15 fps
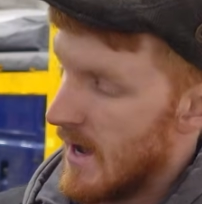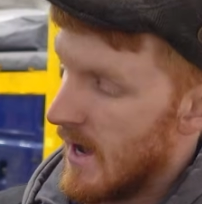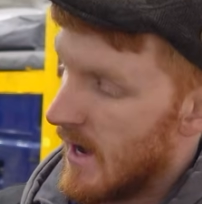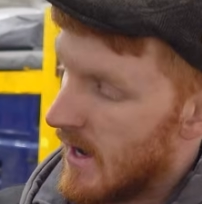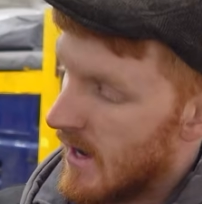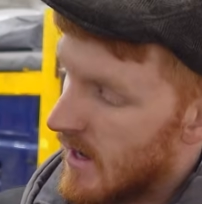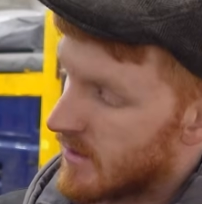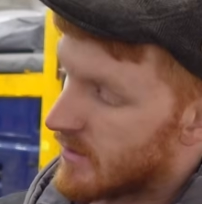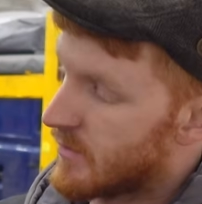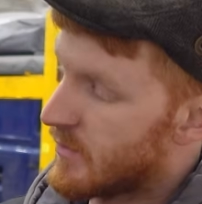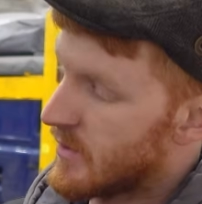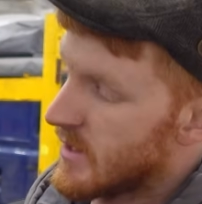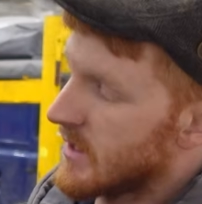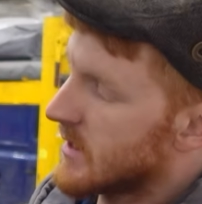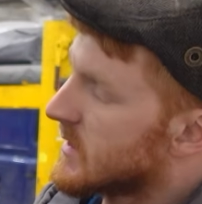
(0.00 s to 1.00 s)
And
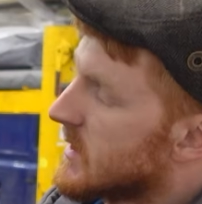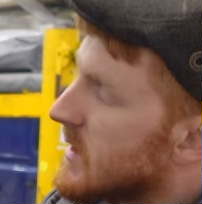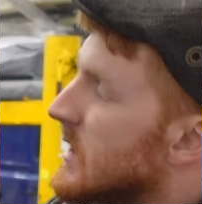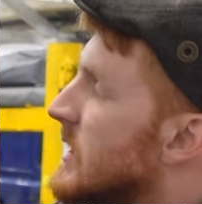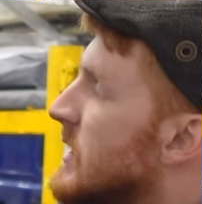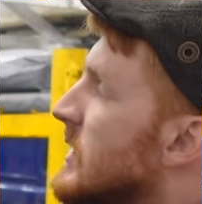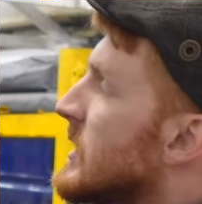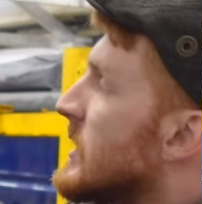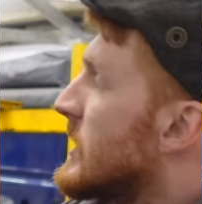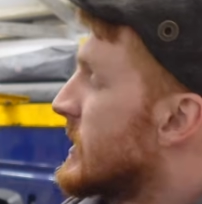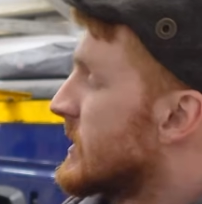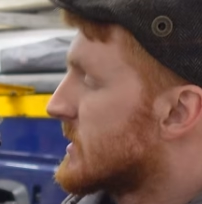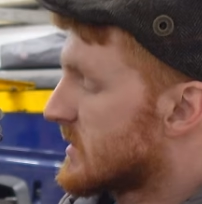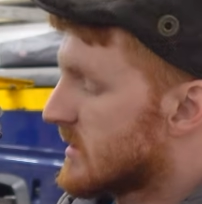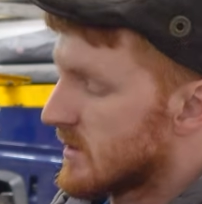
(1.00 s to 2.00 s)
this here
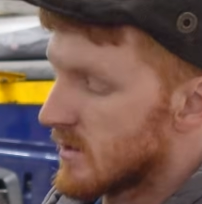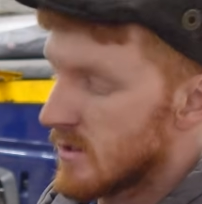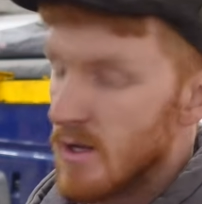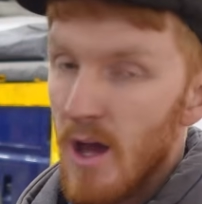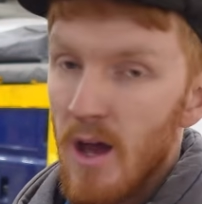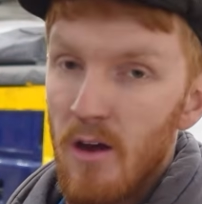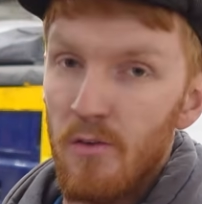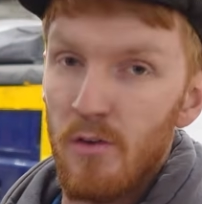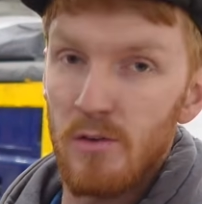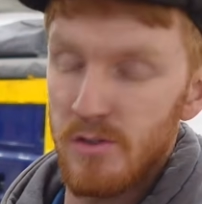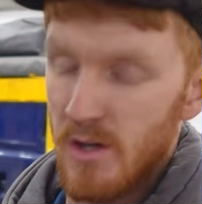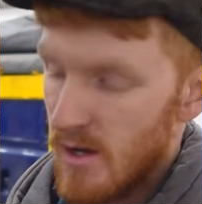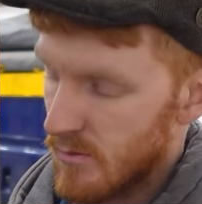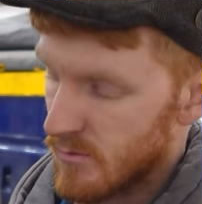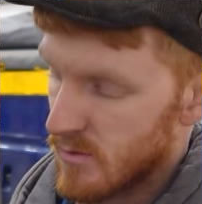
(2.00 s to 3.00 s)
is the air filter
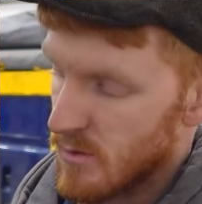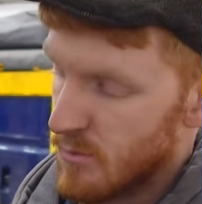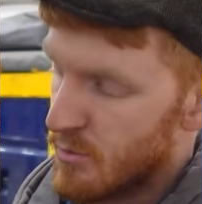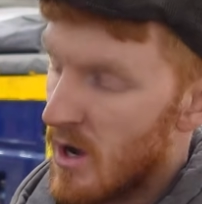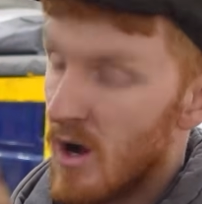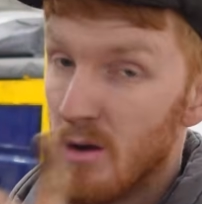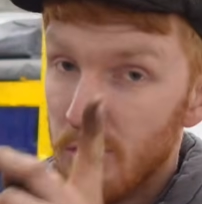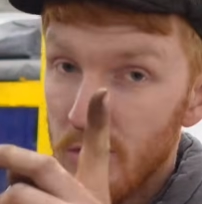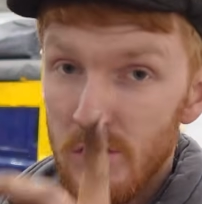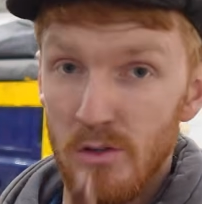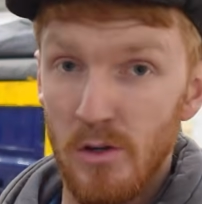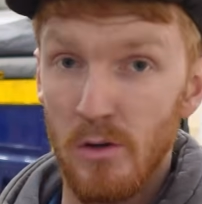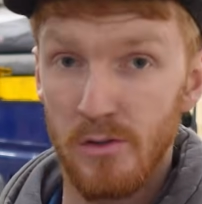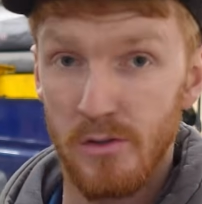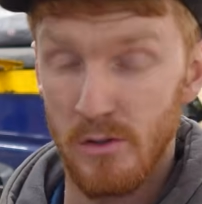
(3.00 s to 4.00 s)
housing. The pipe that's
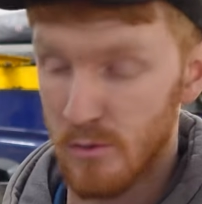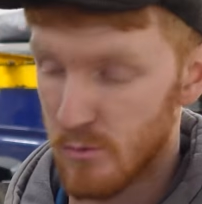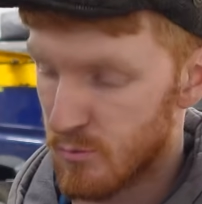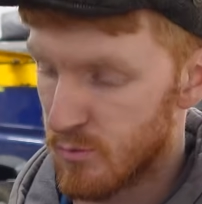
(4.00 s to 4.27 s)
causing us a